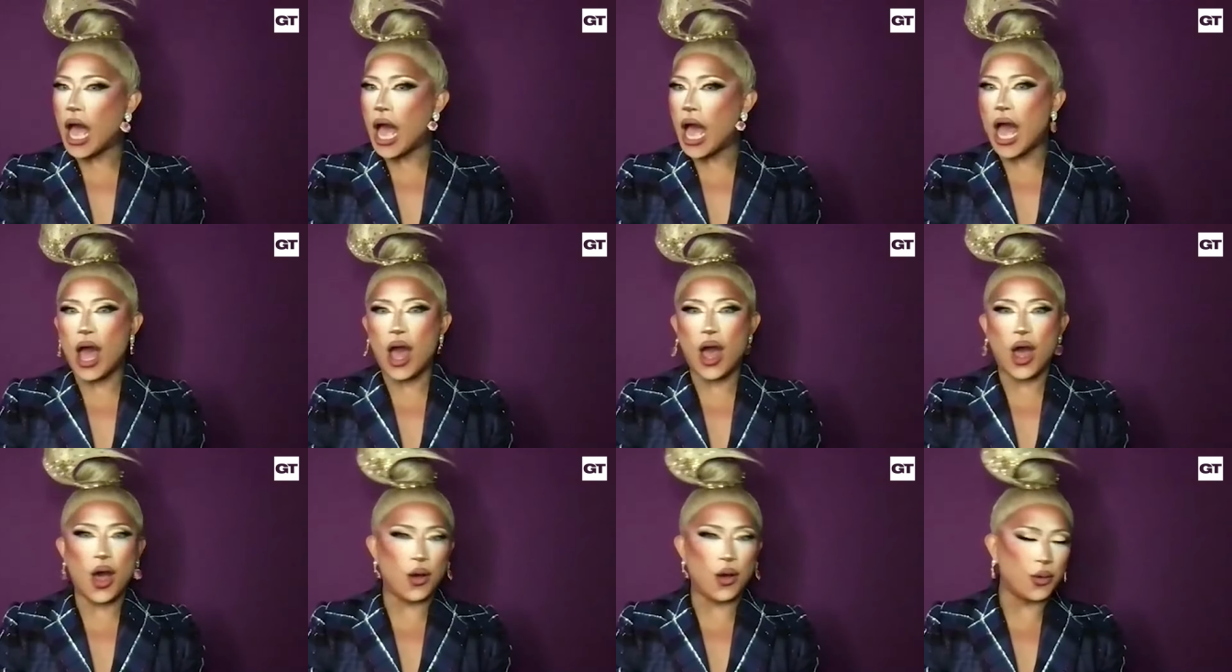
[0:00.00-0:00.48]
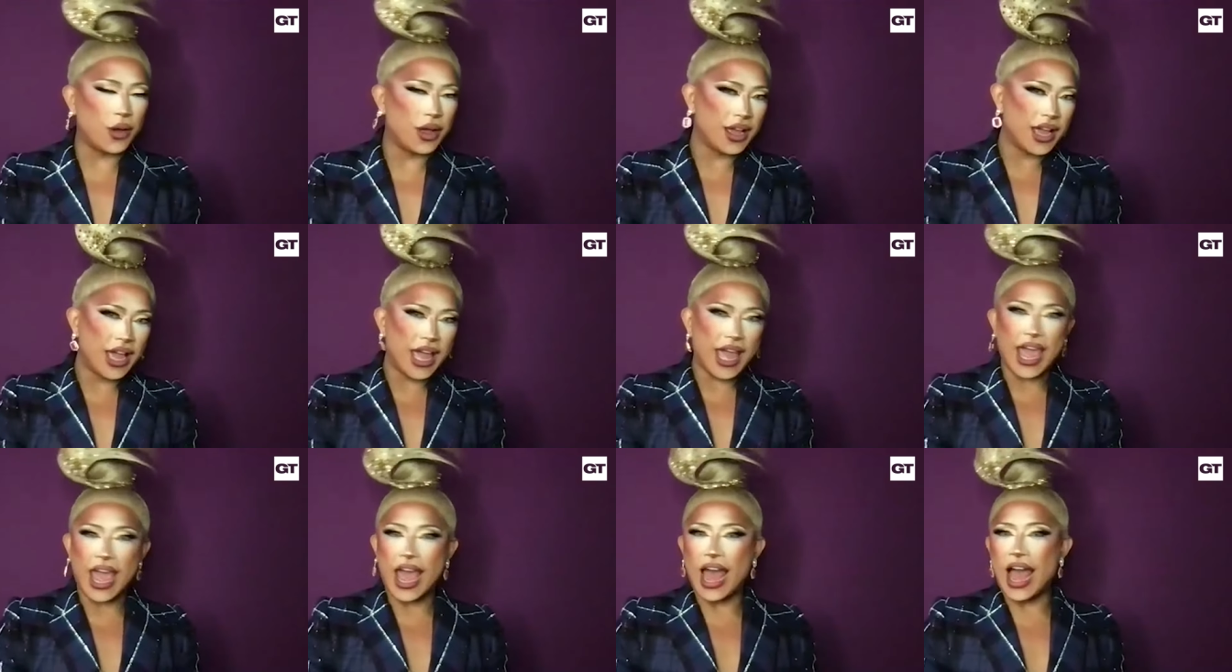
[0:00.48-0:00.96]

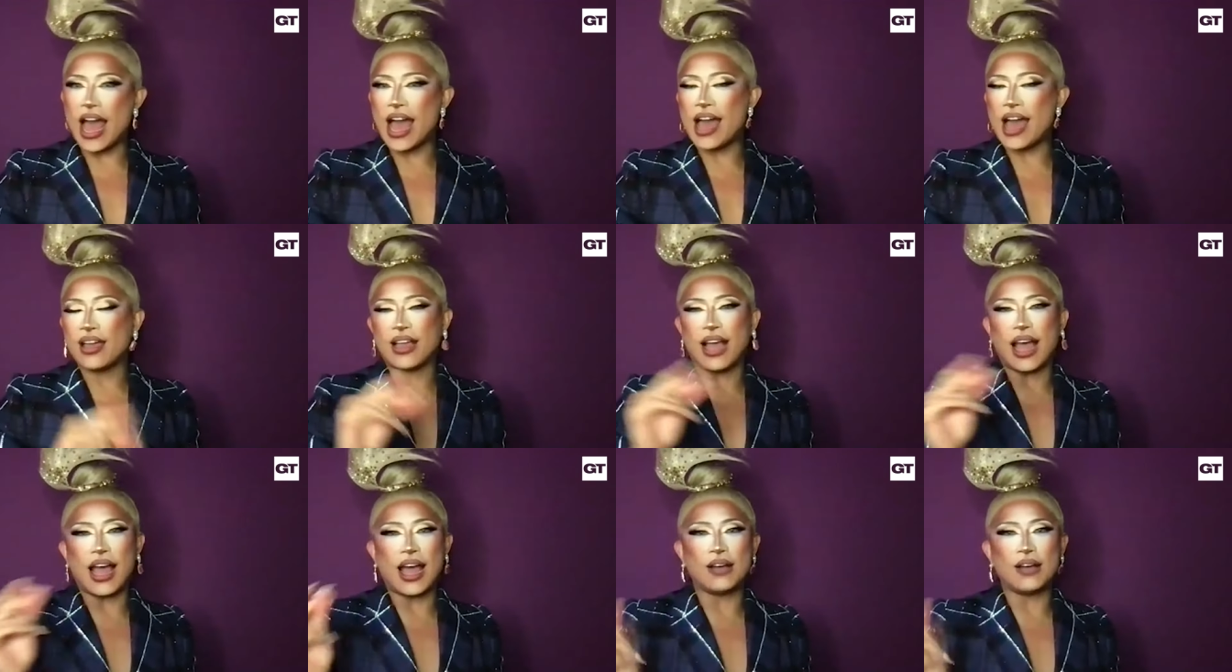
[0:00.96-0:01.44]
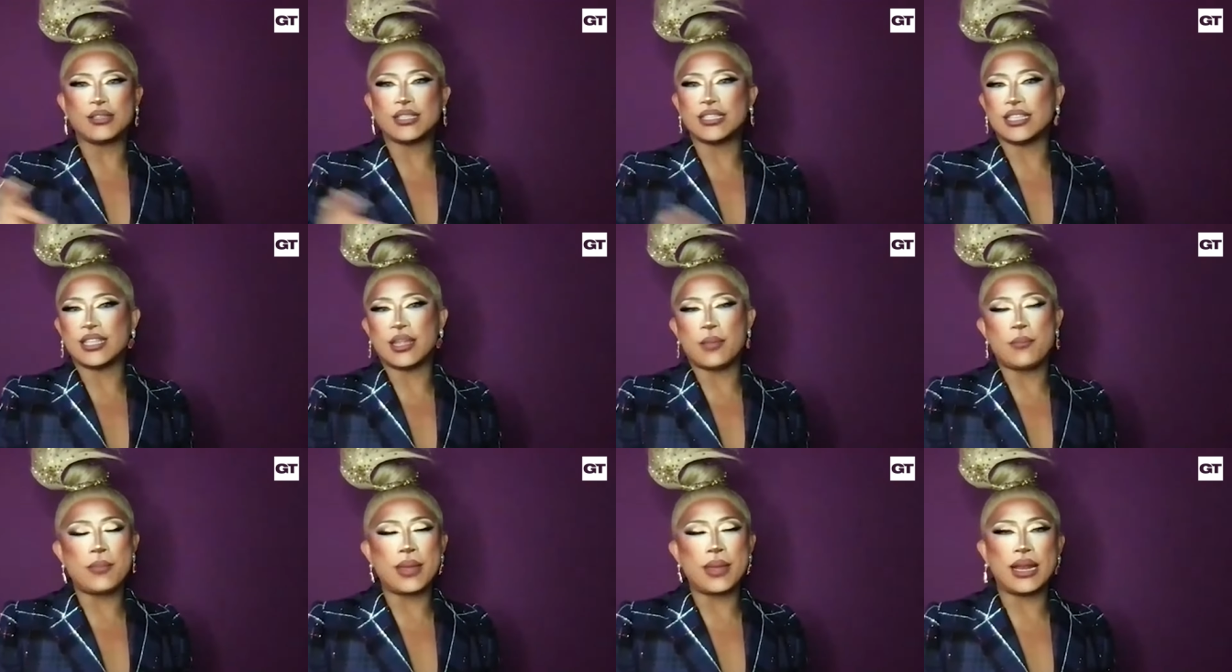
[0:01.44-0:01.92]
Oh,
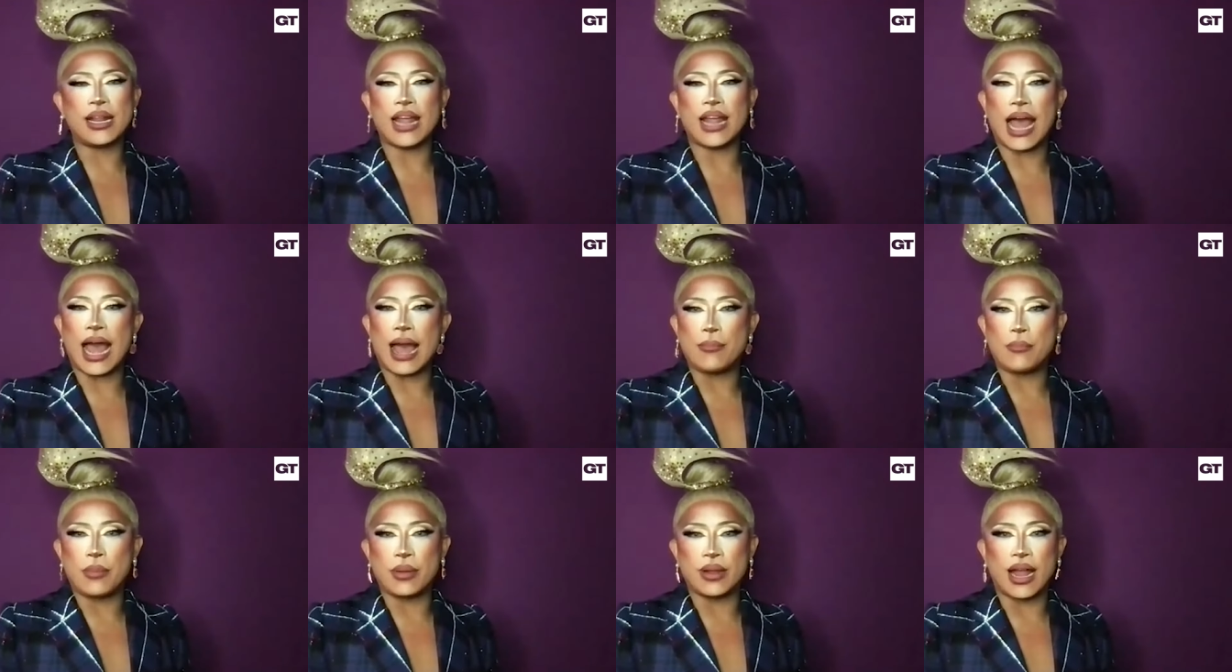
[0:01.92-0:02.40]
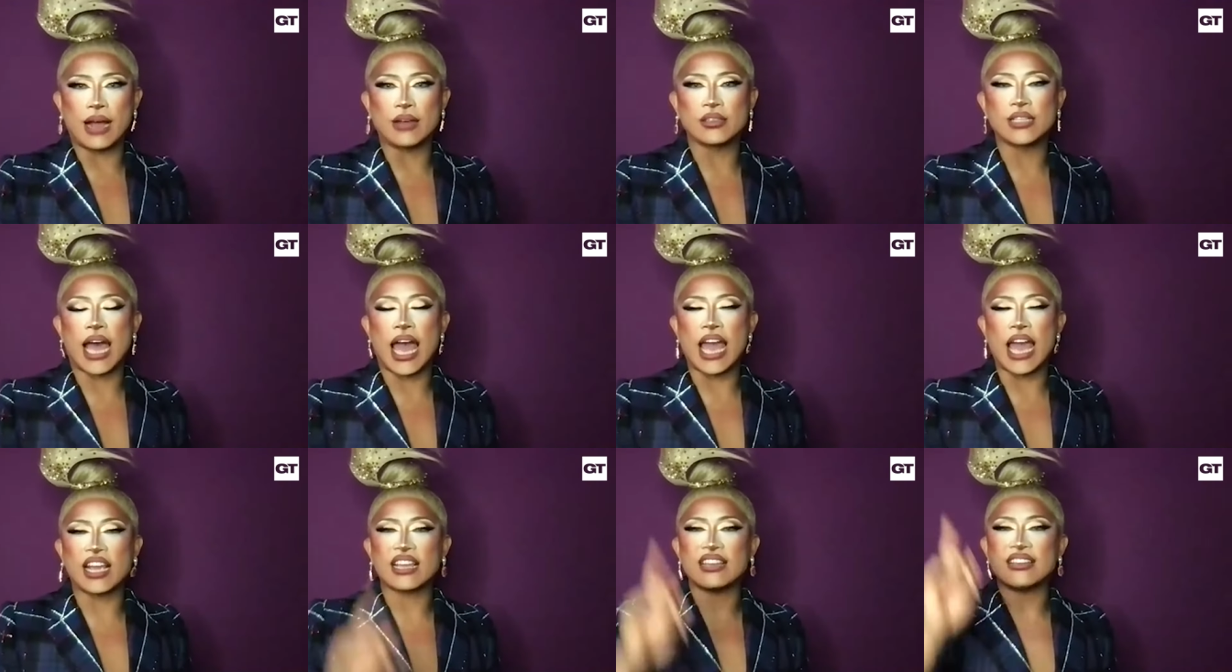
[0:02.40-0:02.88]
the minute it happened, I was
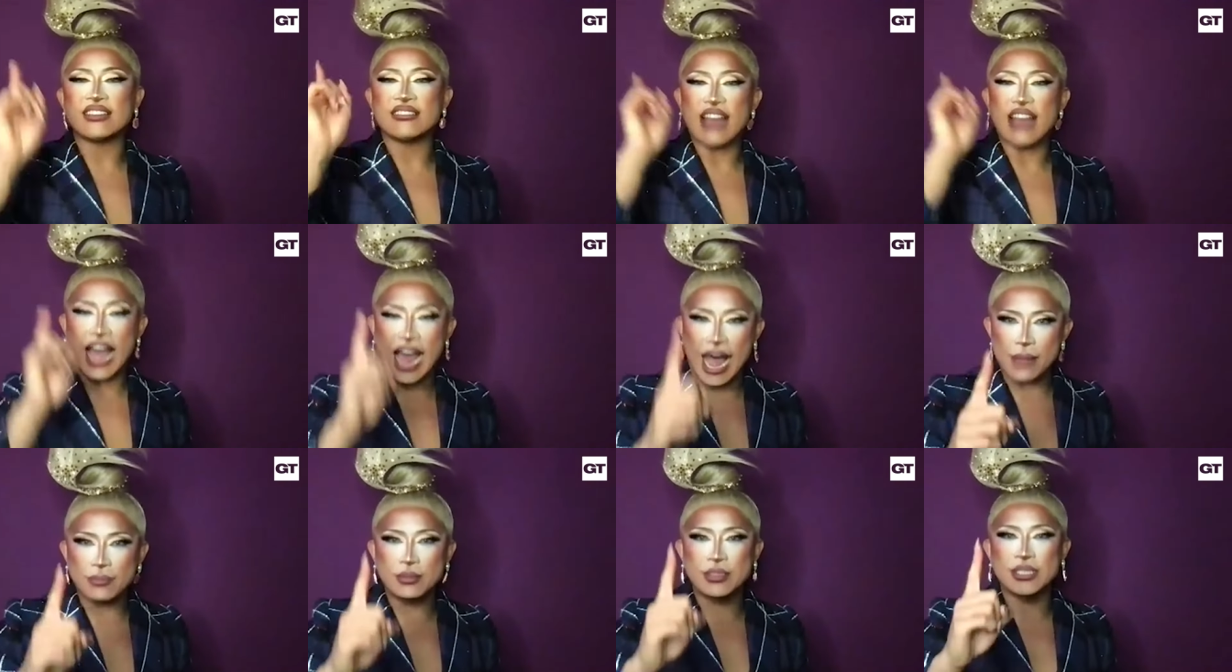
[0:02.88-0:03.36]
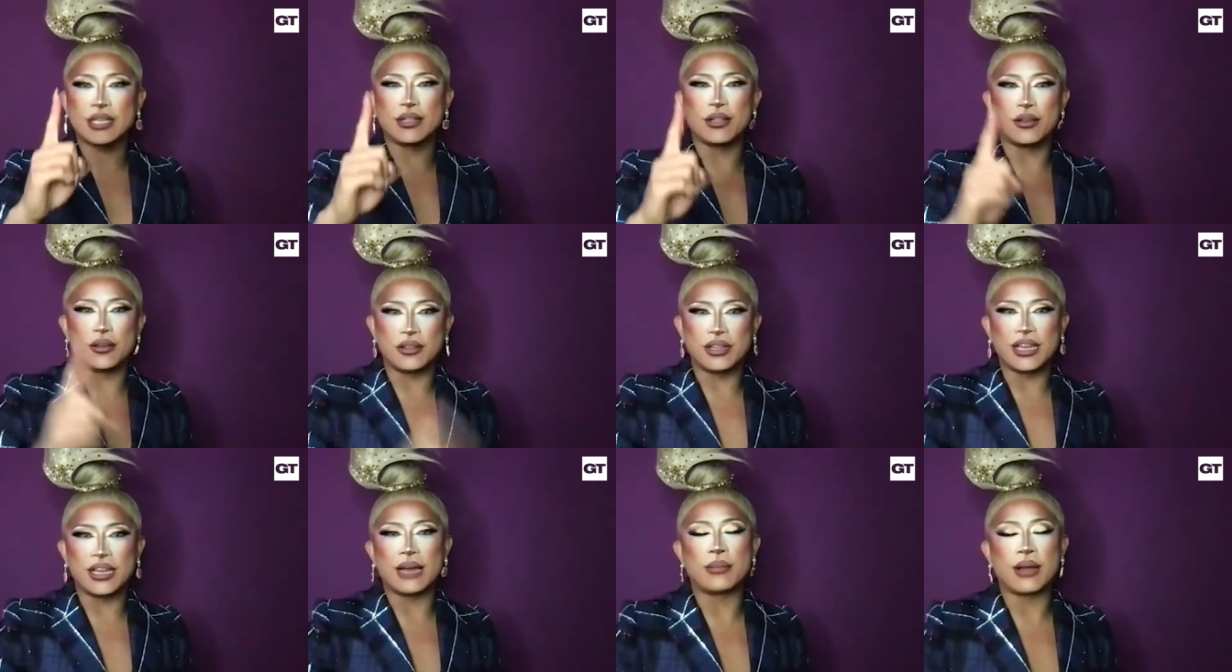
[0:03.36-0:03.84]
like,
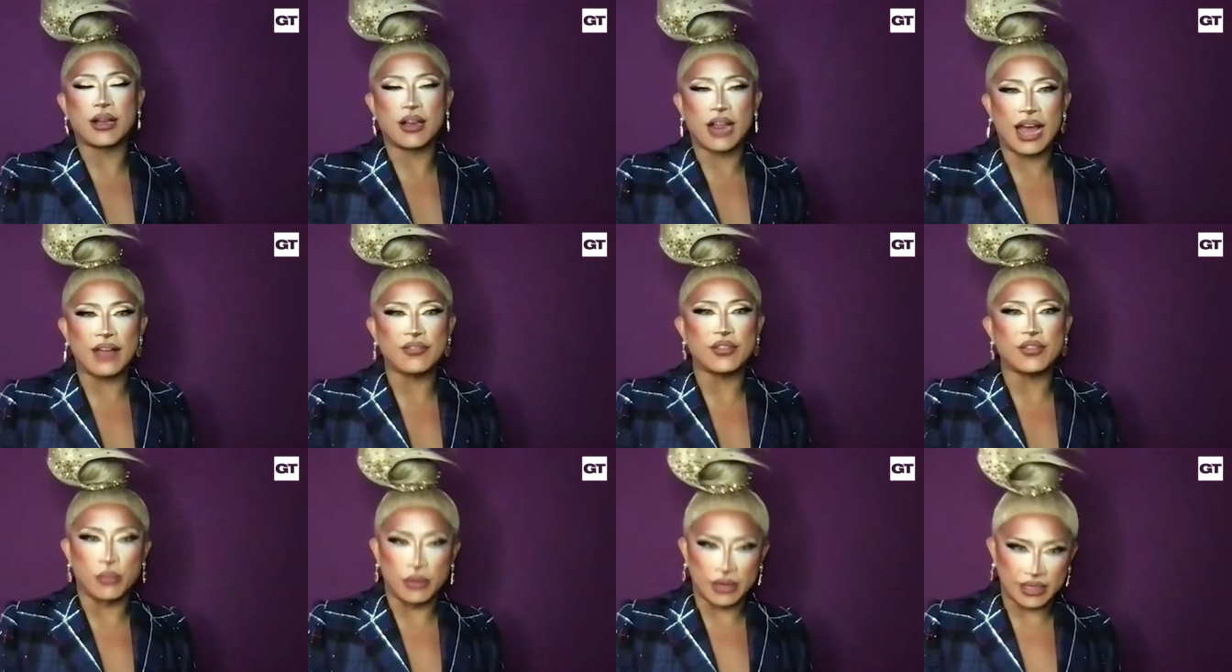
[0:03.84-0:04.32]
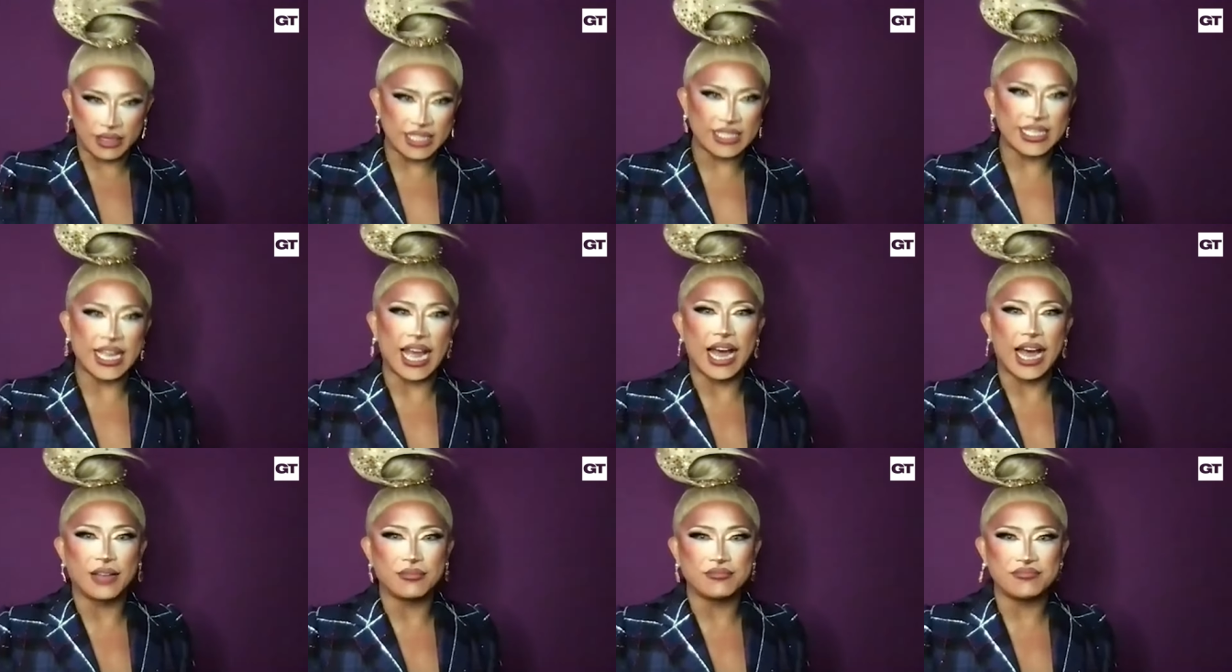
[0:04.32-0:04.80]
absolutely, I'm not gonna have to bring this
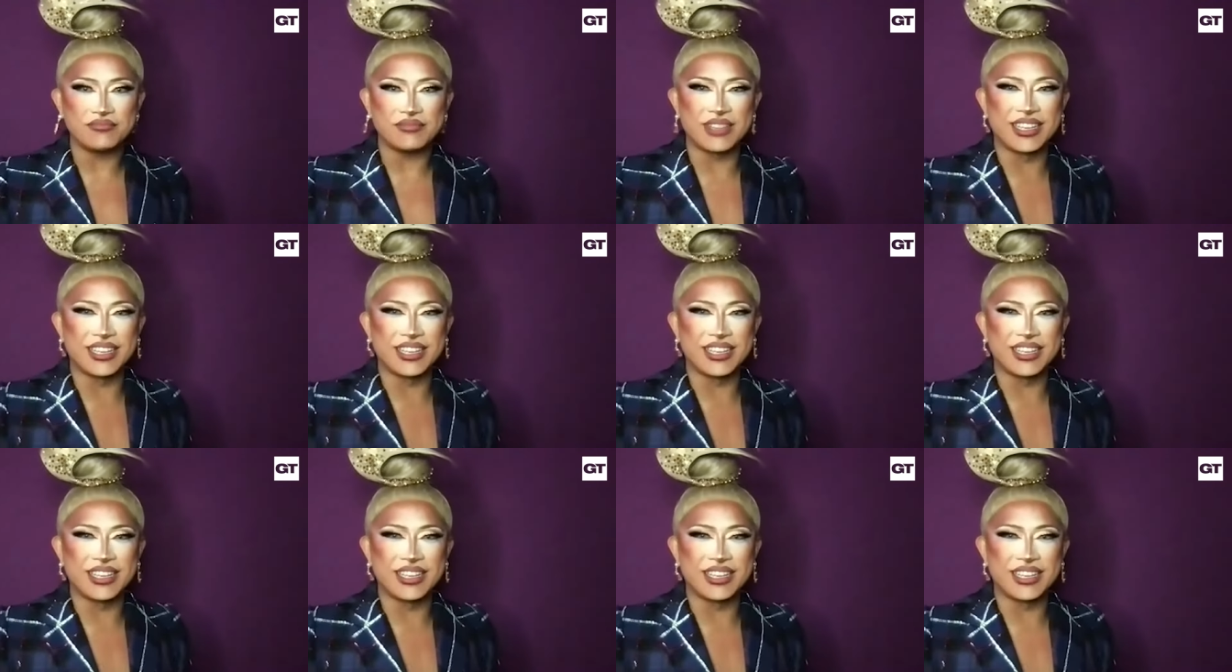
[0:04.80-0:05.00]
out.